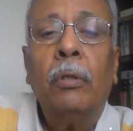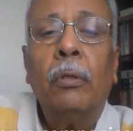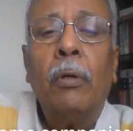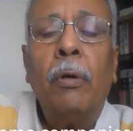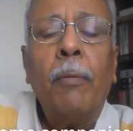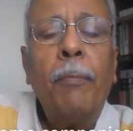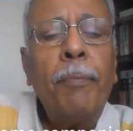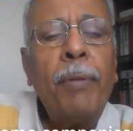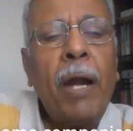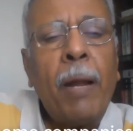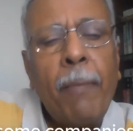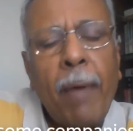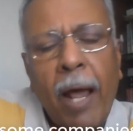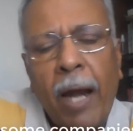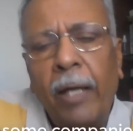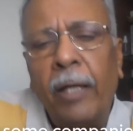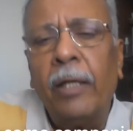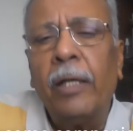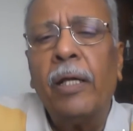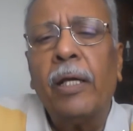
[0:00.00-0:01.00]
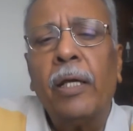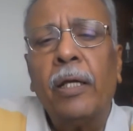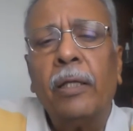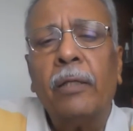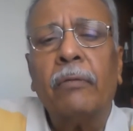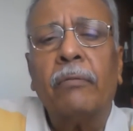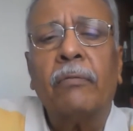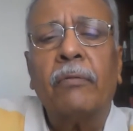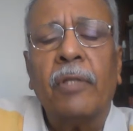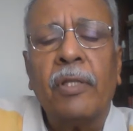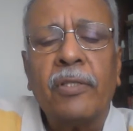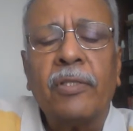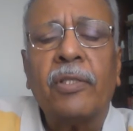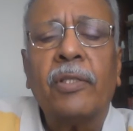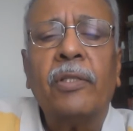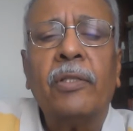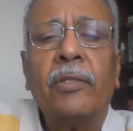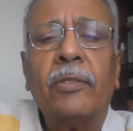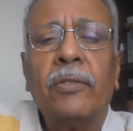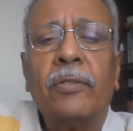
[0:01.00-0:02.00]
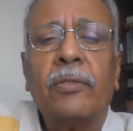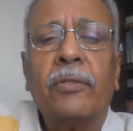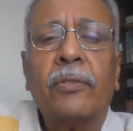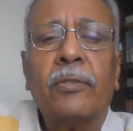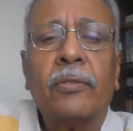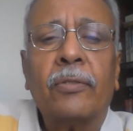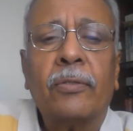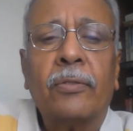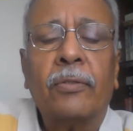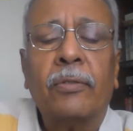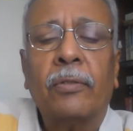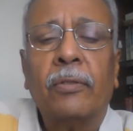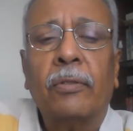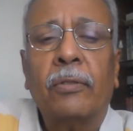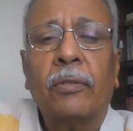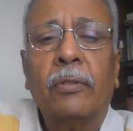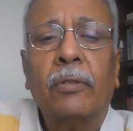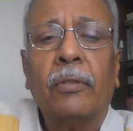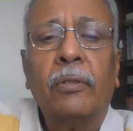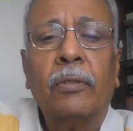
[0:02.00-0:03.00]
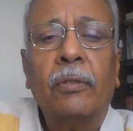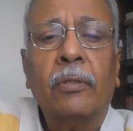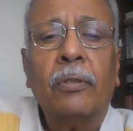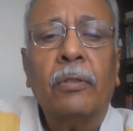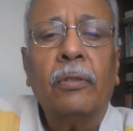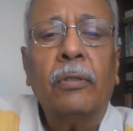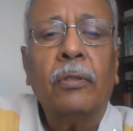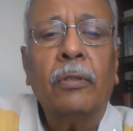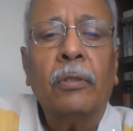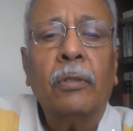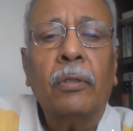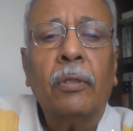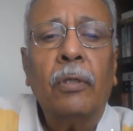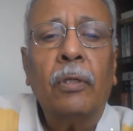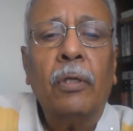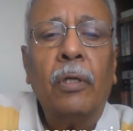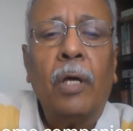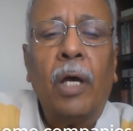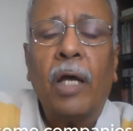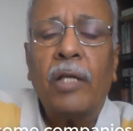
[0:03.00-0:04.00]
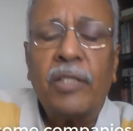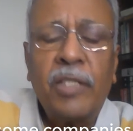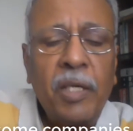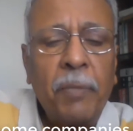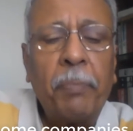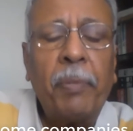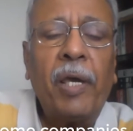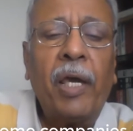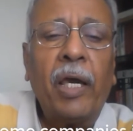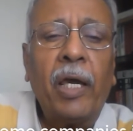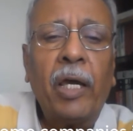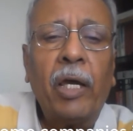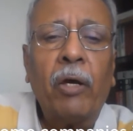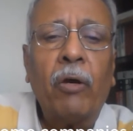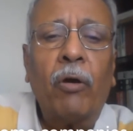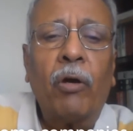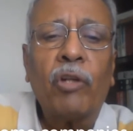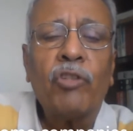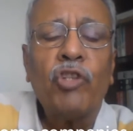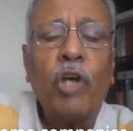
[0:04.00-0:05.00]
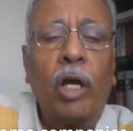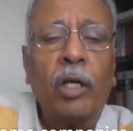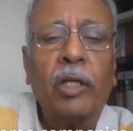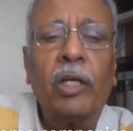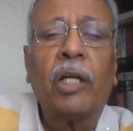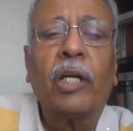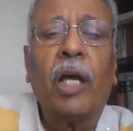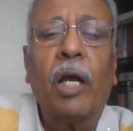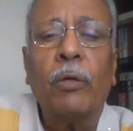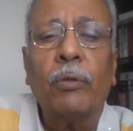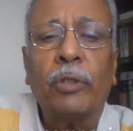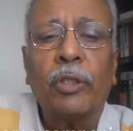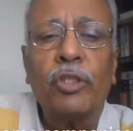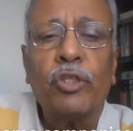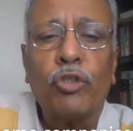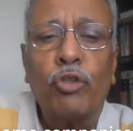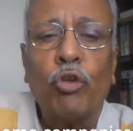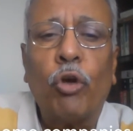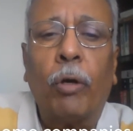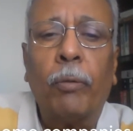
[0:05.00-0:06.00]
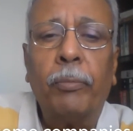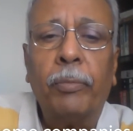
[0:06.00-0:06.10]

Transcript: Primarily, this is a CPA or a chartered accountant's job.